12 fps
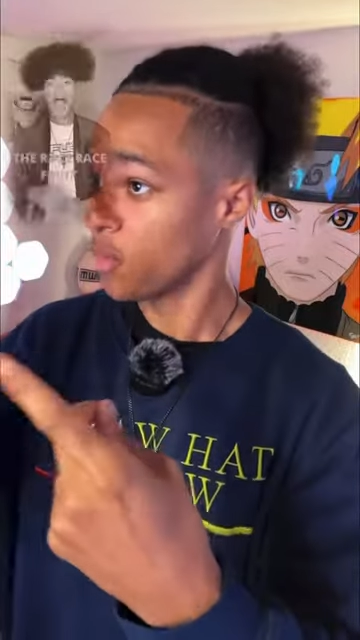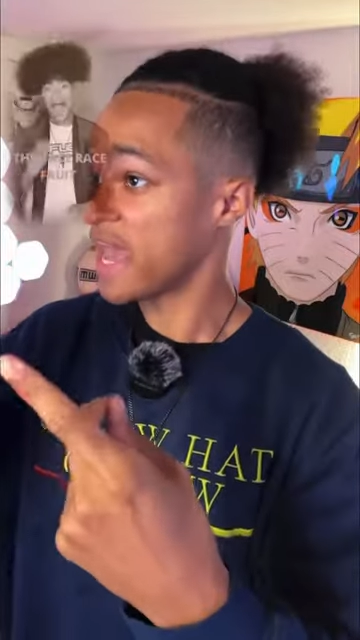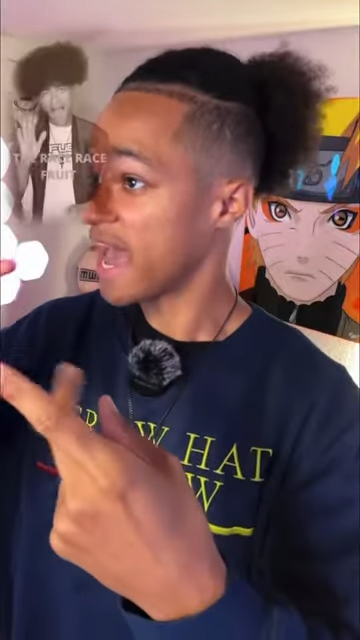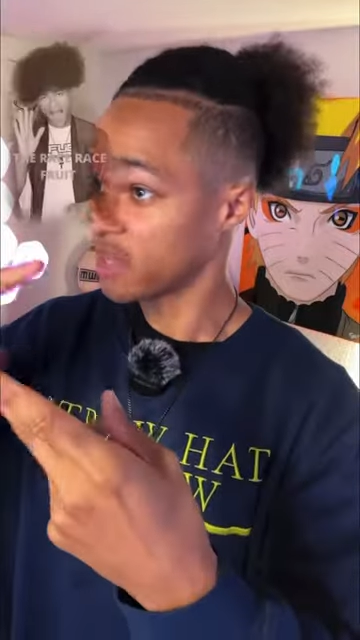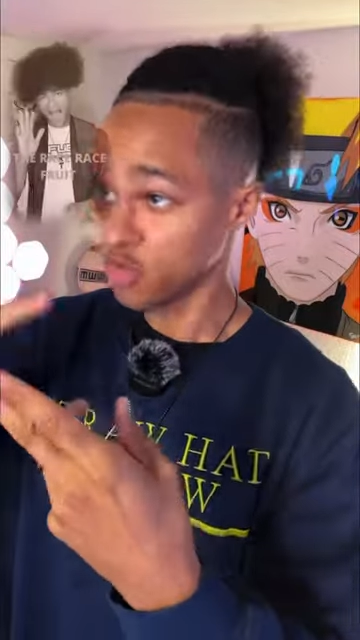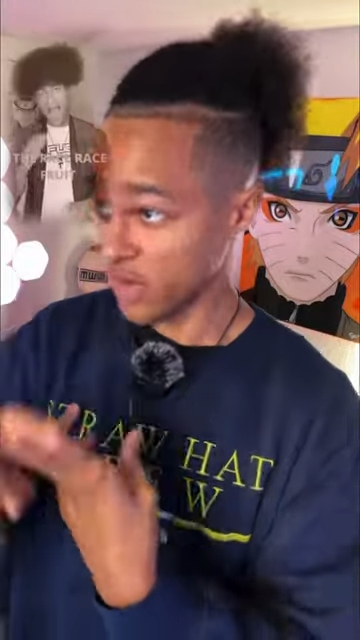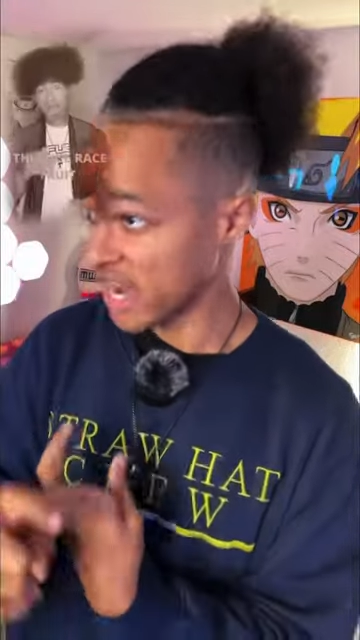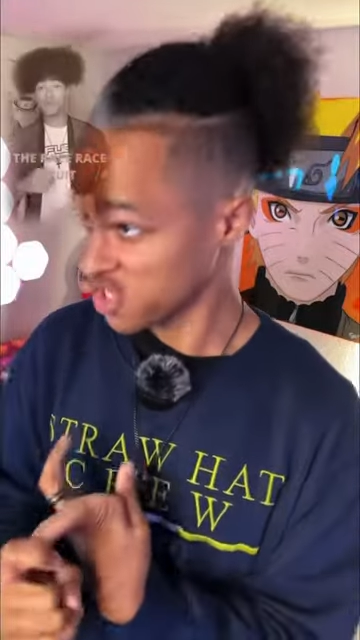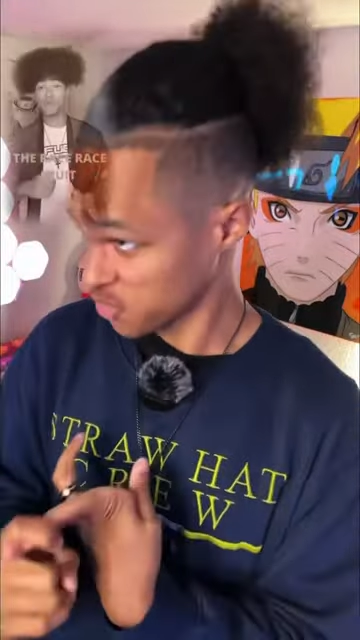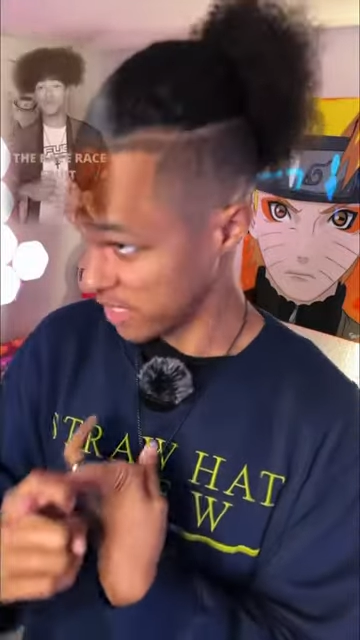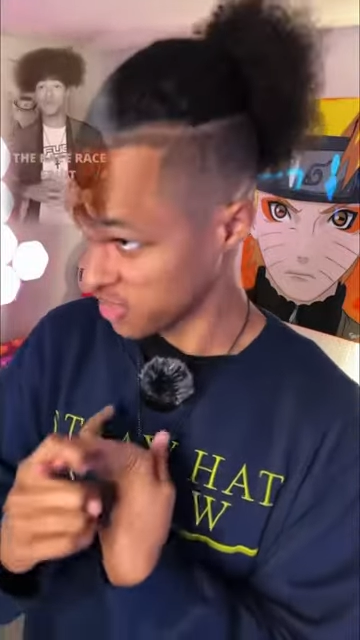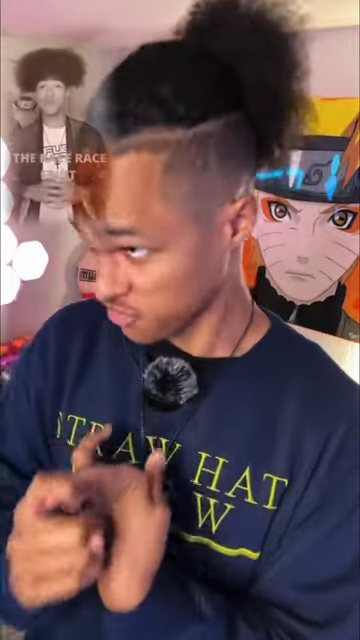We had the
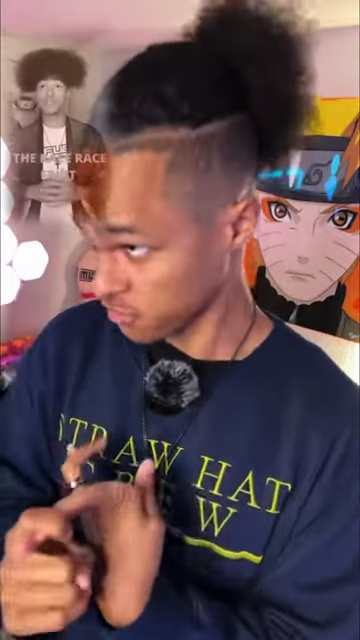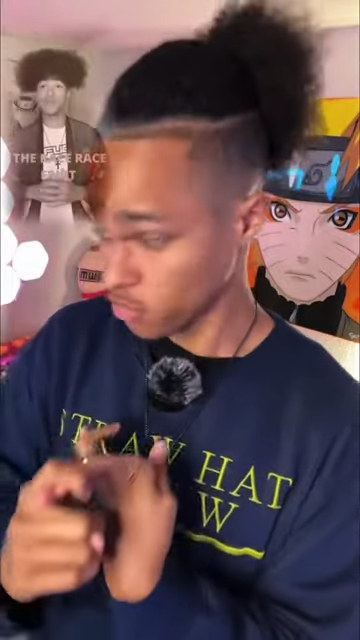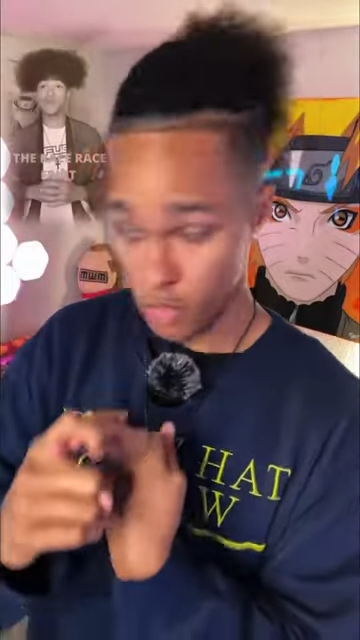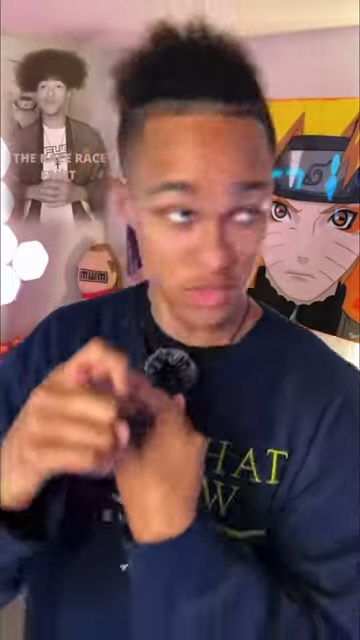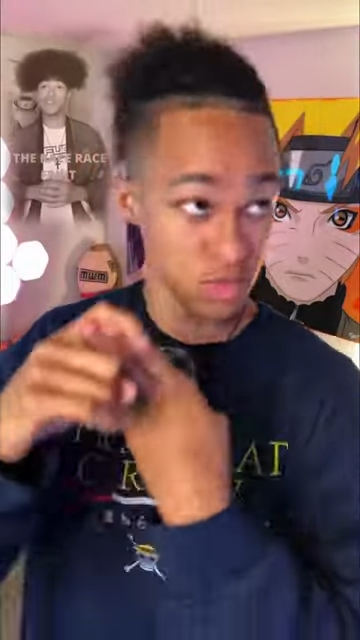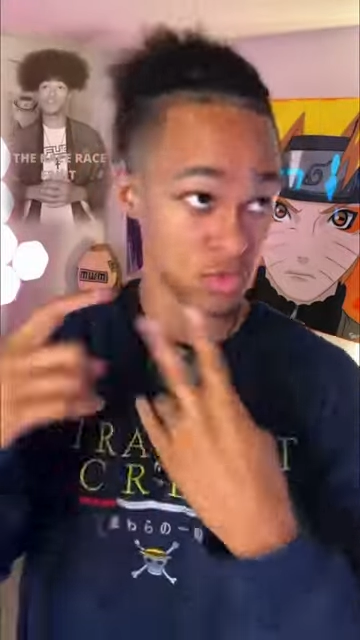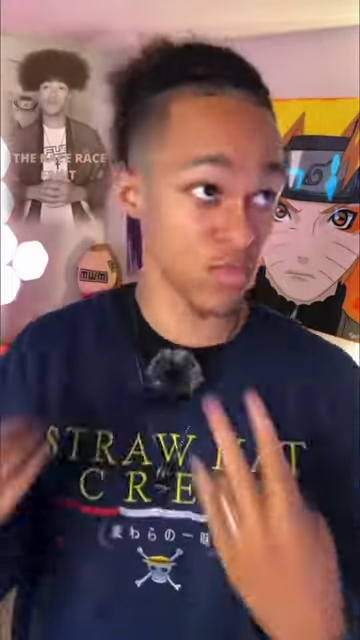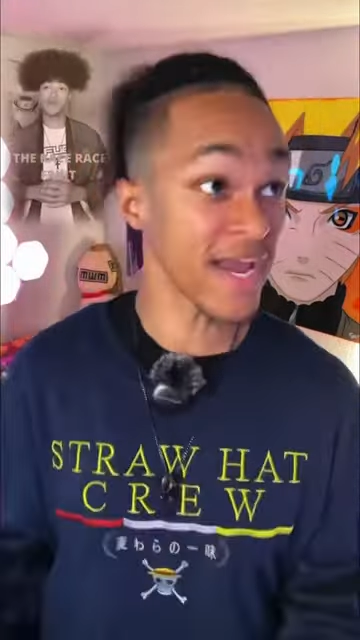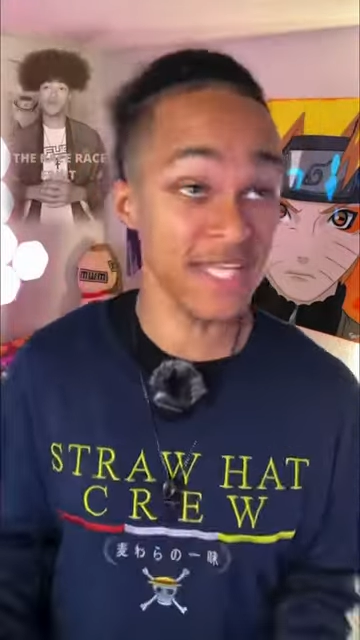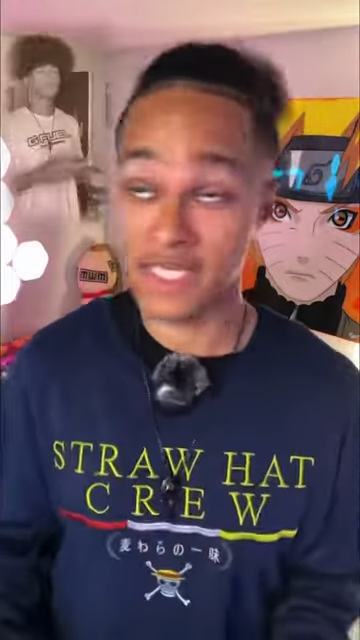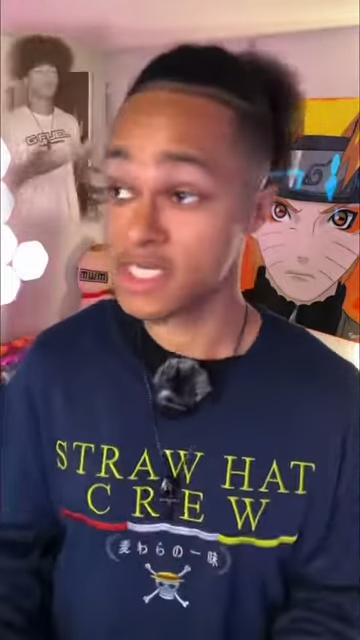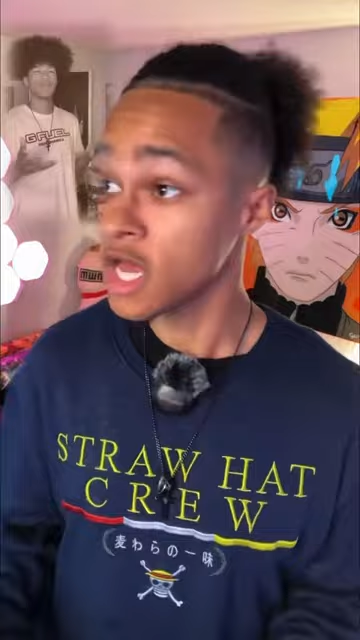race race fruit, which was
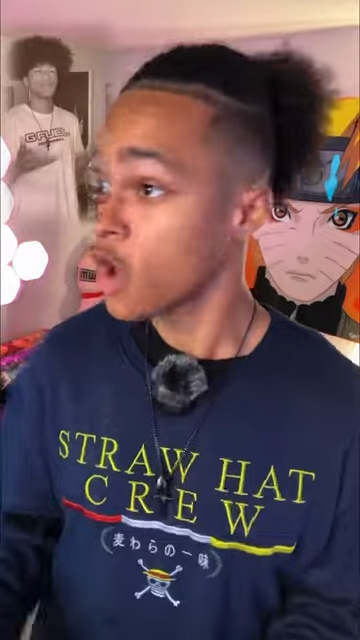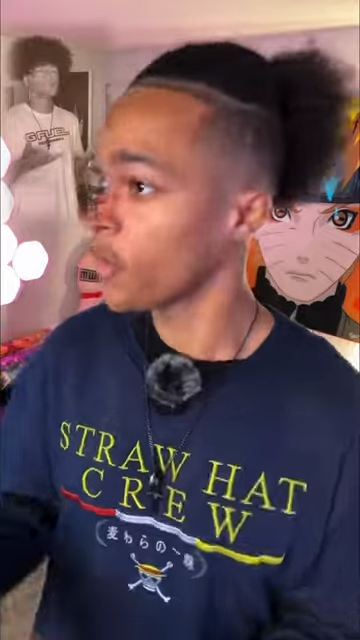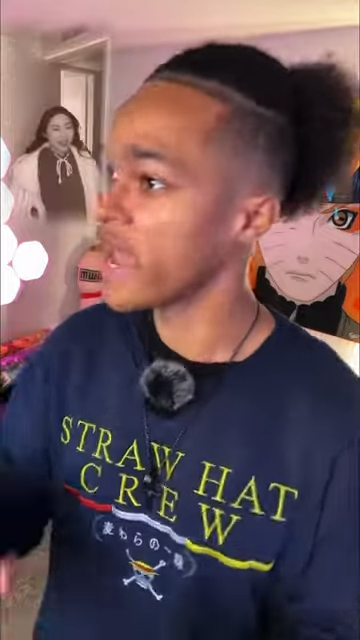racist.